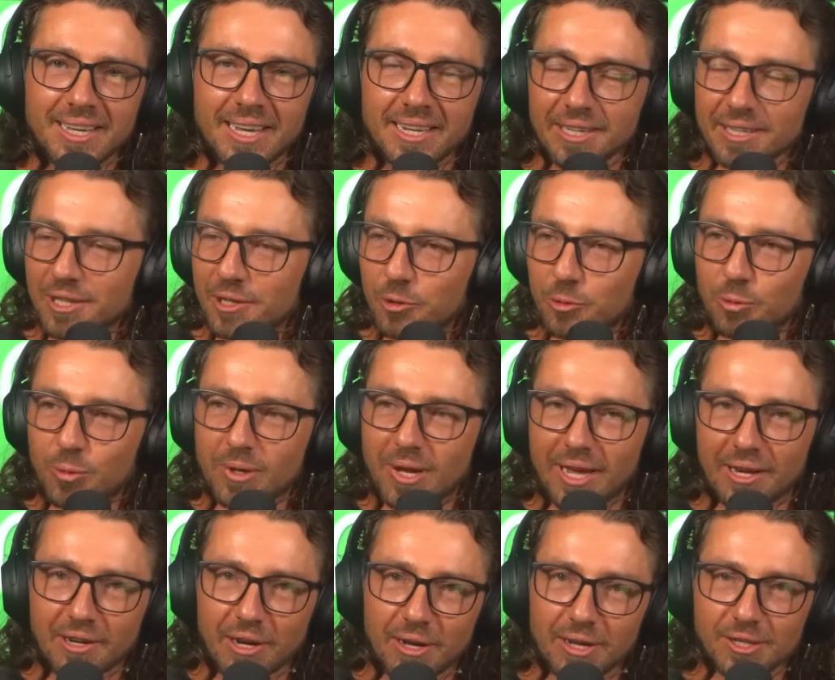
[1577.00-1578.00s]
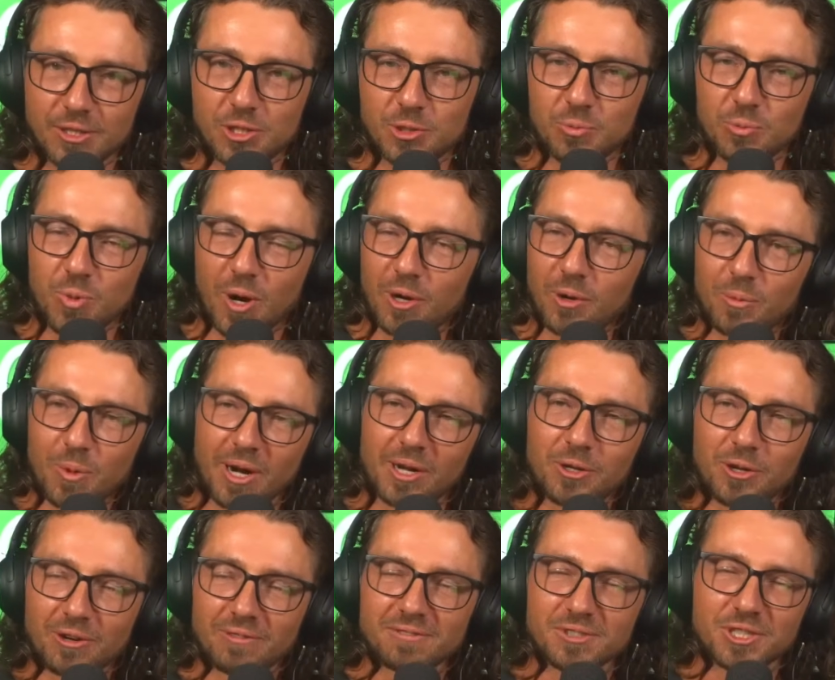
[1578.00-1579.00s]
In a one-on-one
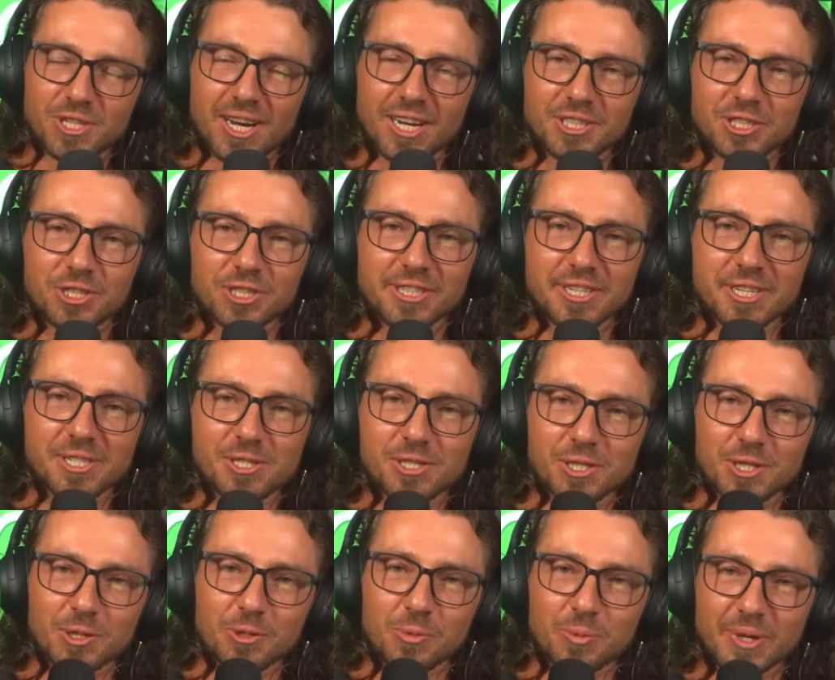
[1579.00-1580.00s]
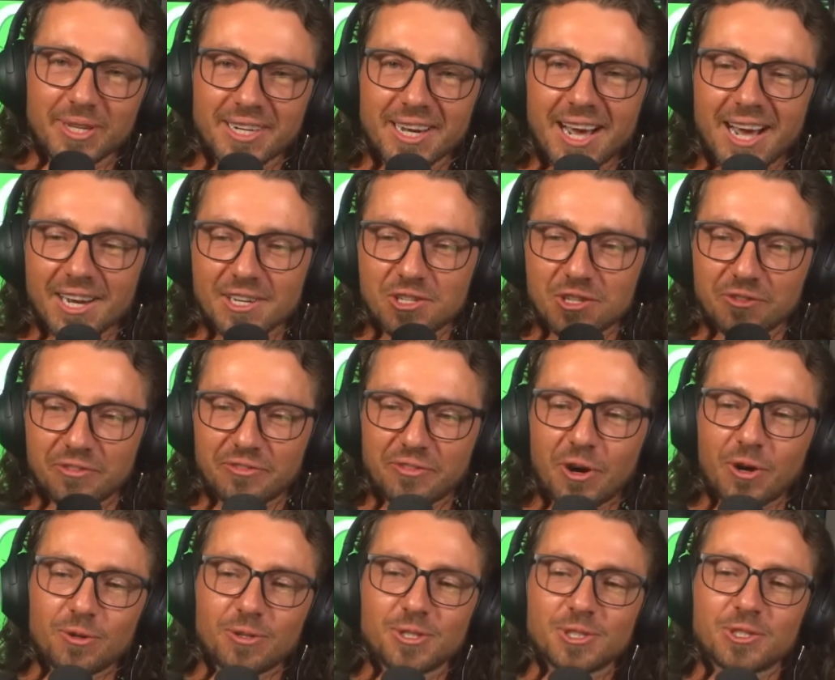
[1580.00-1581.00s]
conversation, it is a little bit hard to
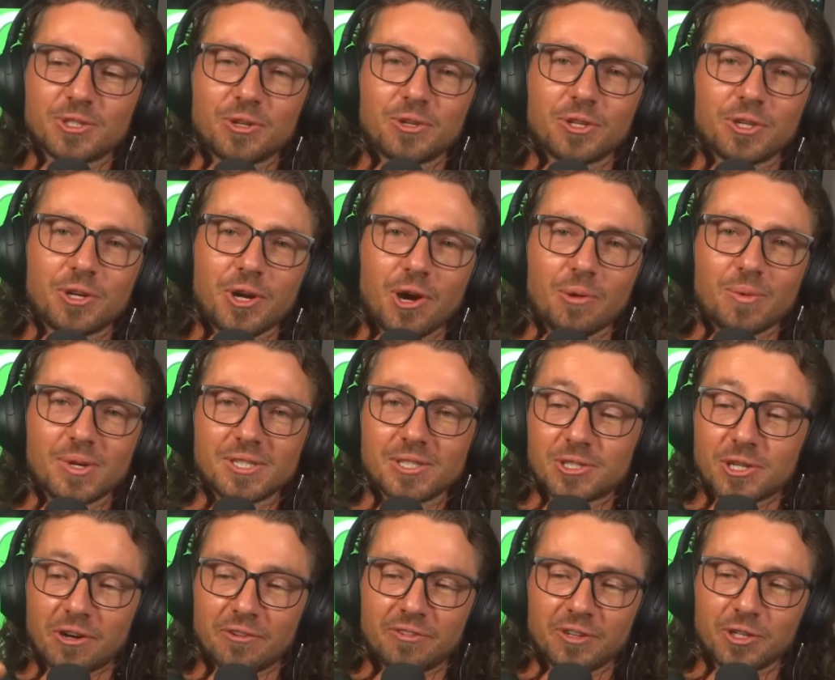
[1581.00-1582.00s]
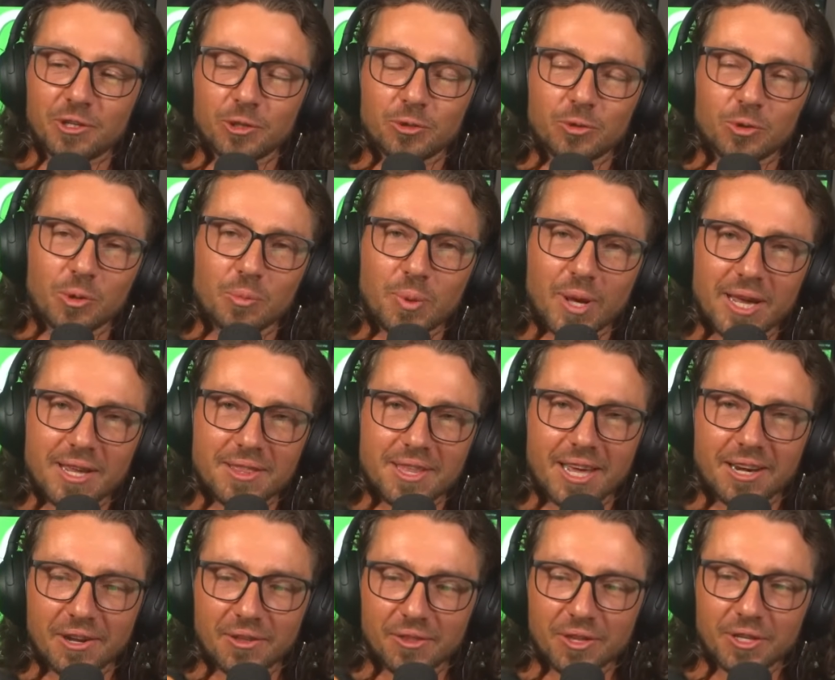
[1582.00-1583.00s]
focus on the comments. So if you could repeat
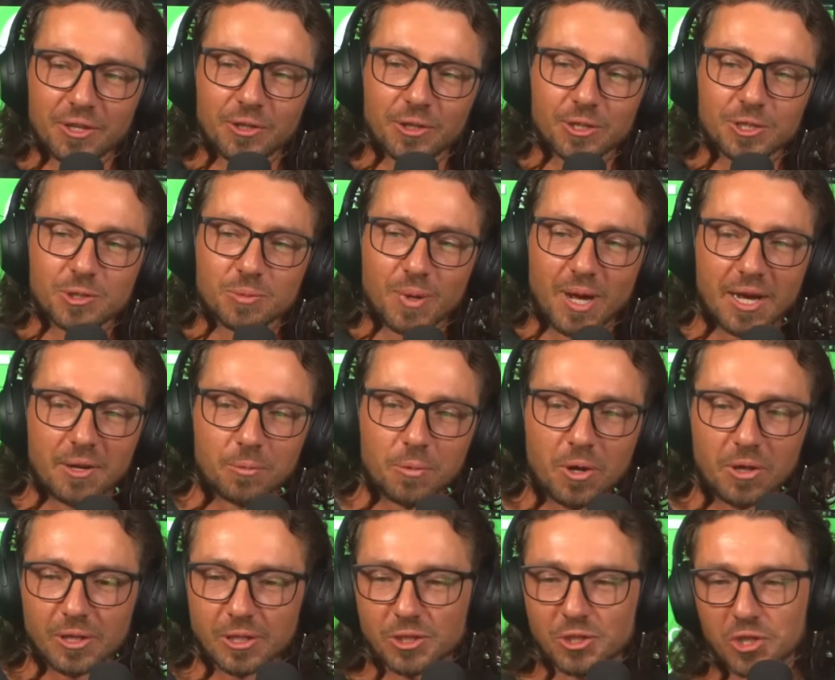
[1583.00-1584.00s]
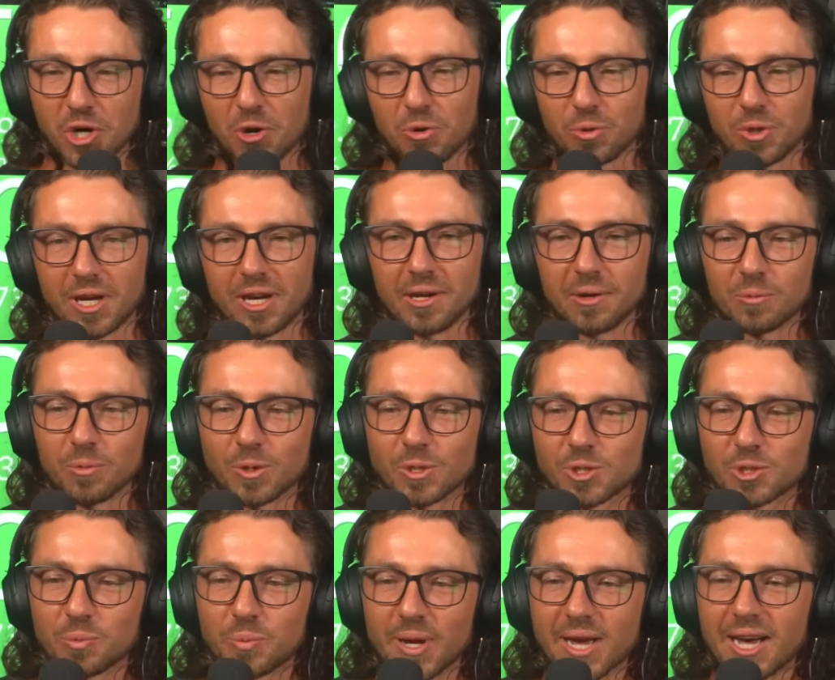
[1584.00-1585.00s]
that, I think you explained what the solar
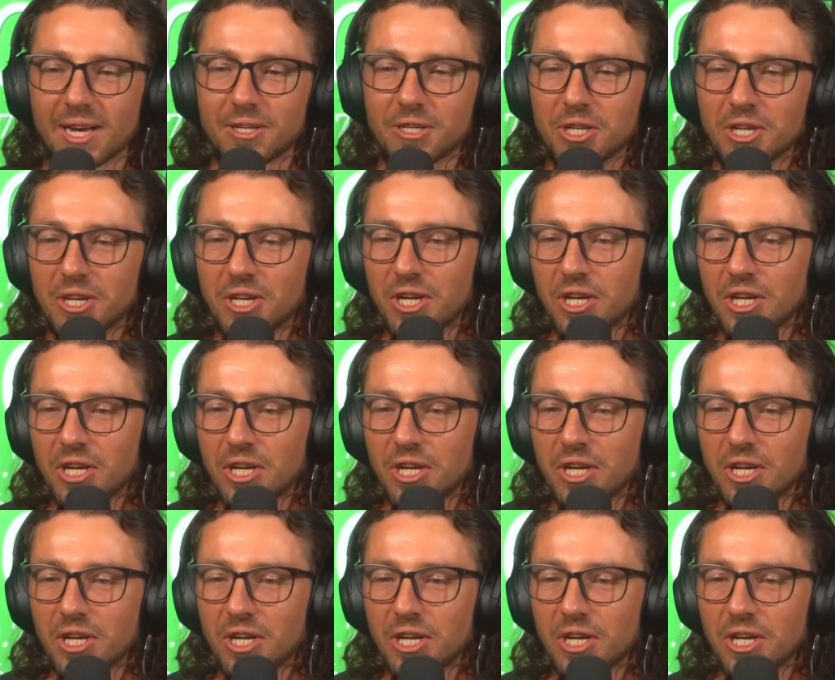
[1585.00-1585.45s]
was about.